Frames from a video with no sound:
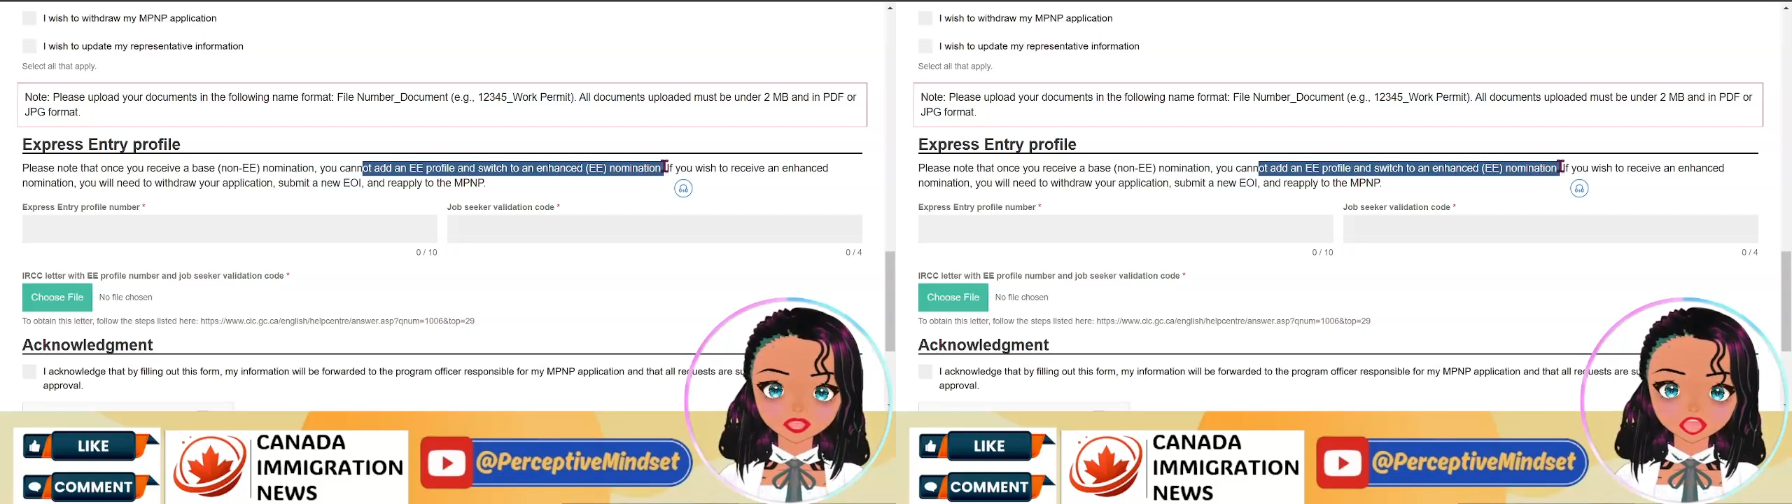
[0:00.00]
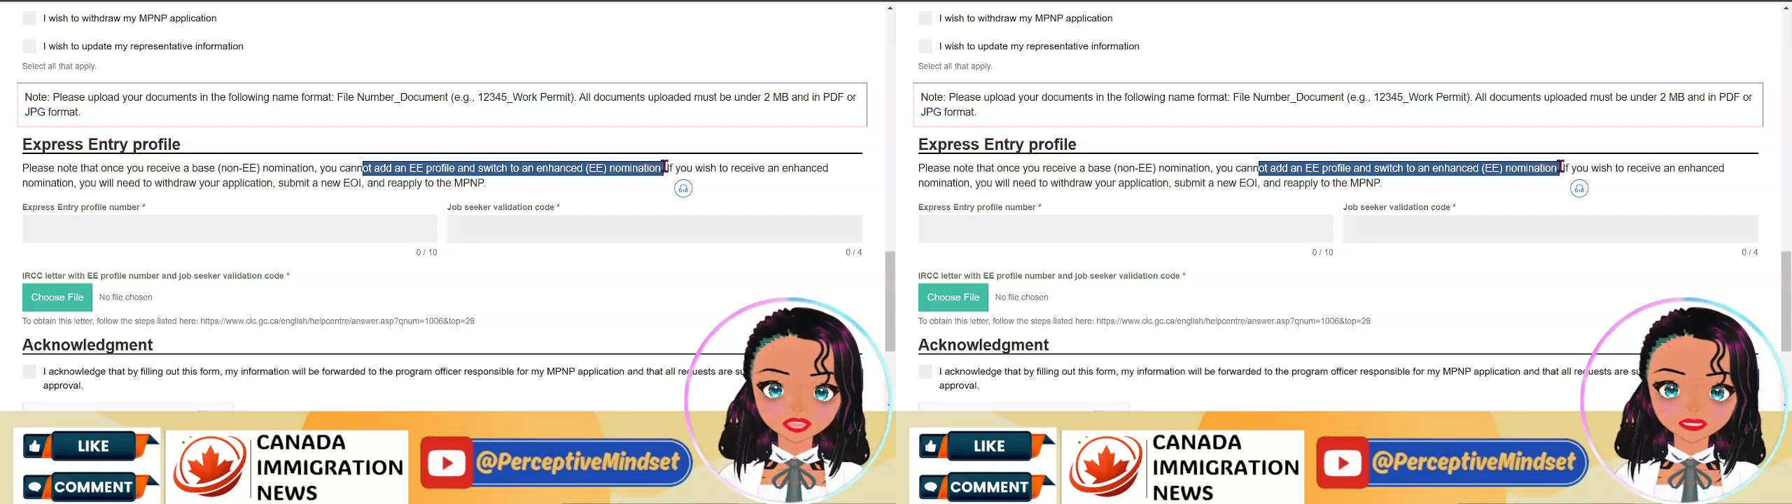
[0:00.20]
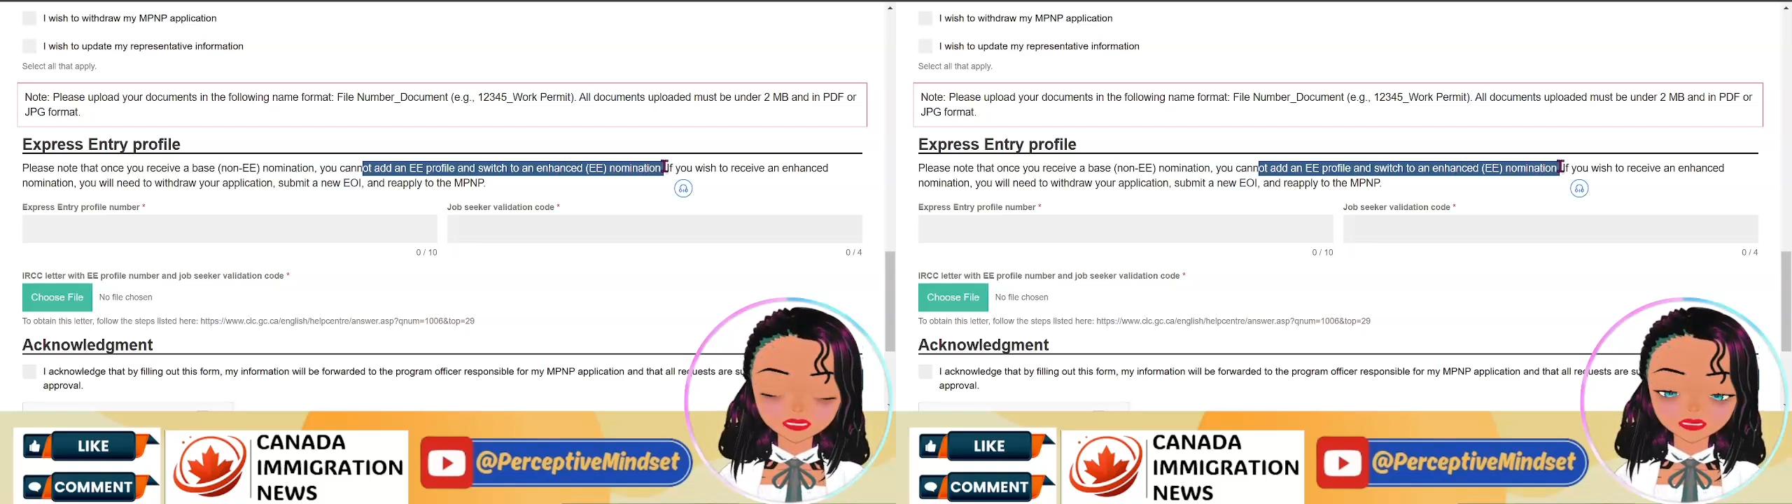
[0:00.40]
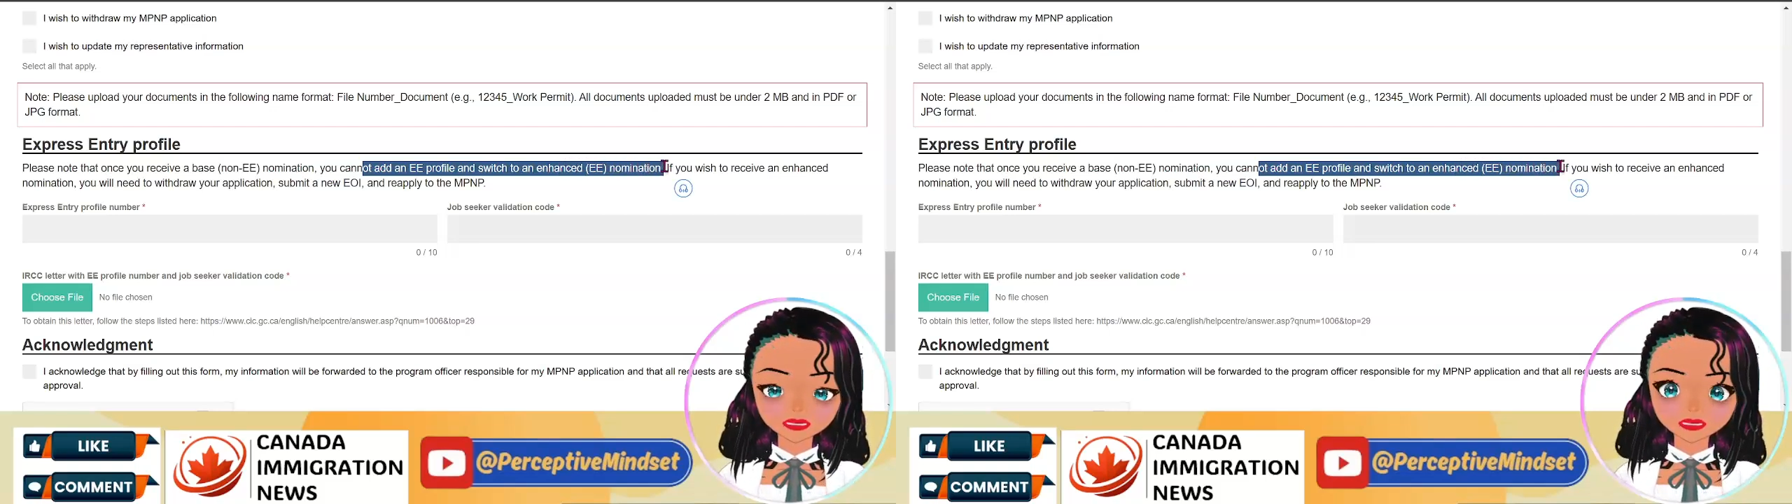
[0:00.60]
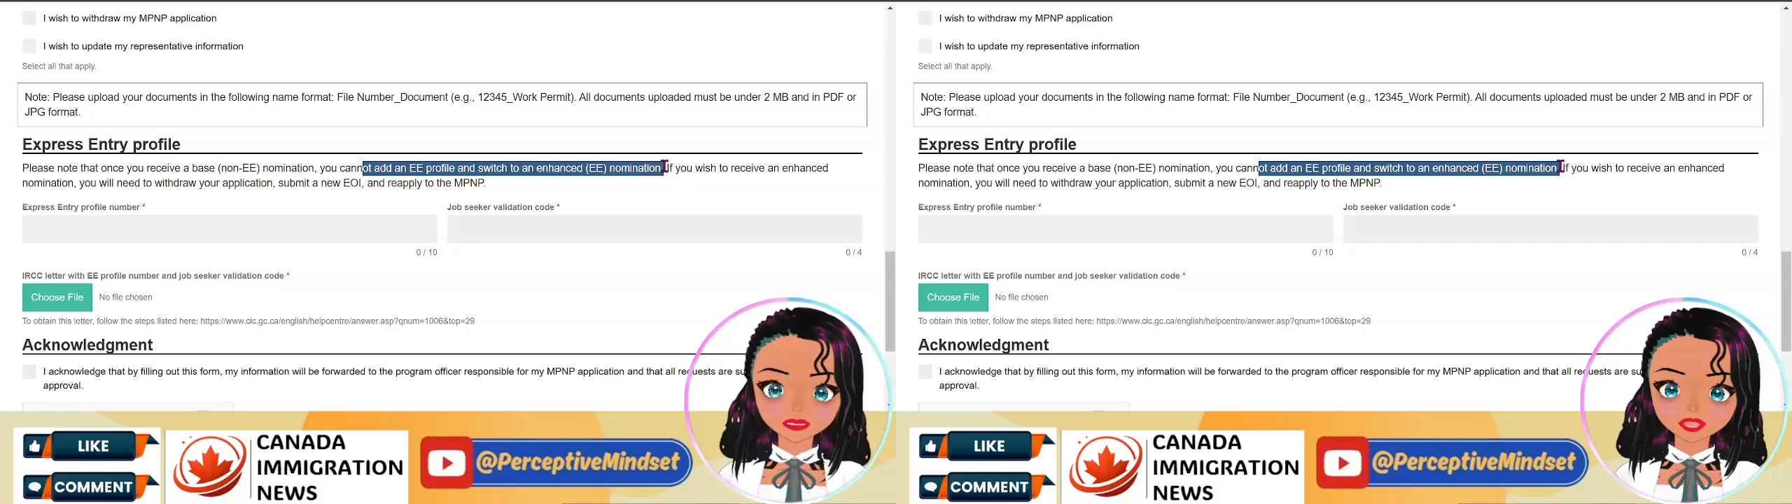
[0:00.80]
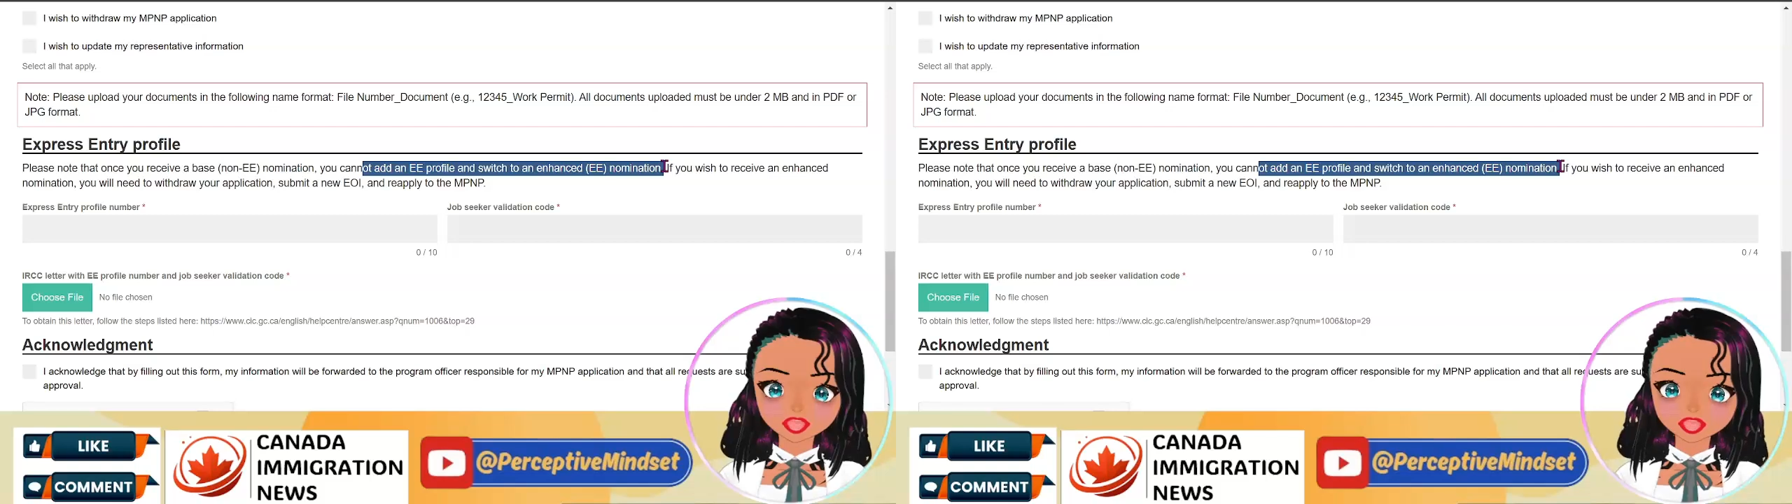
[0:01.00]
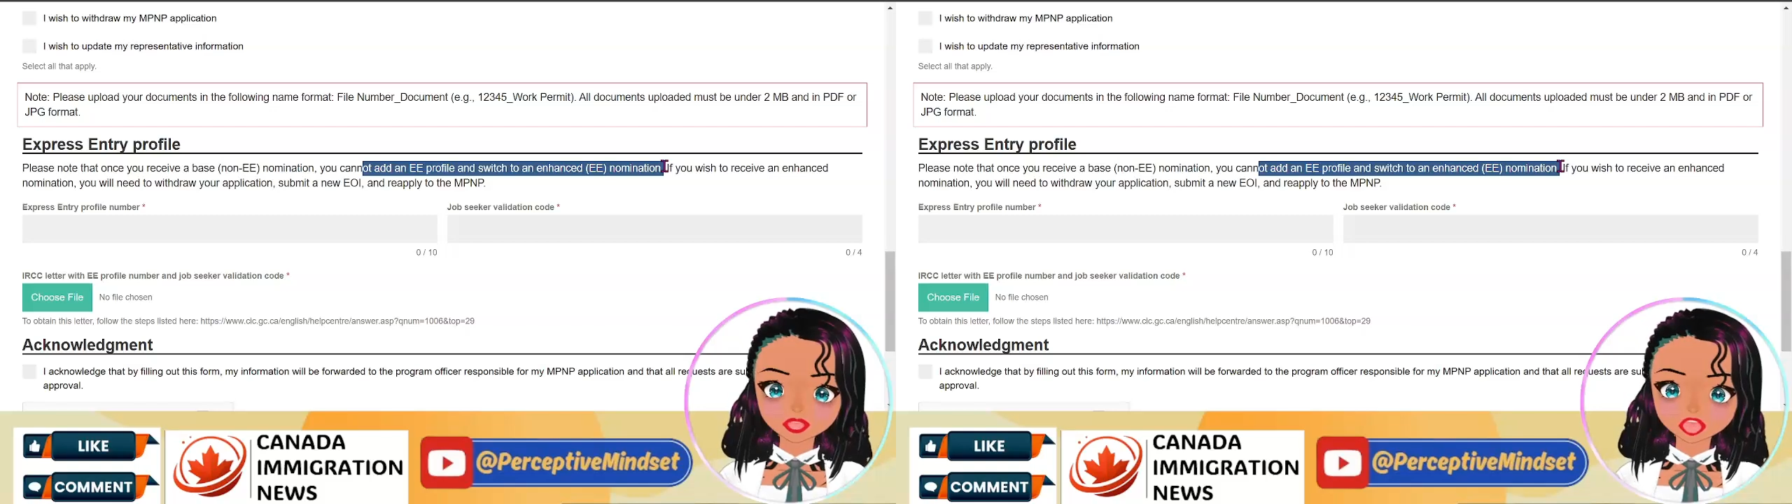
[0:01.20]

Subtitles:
Their decision is final.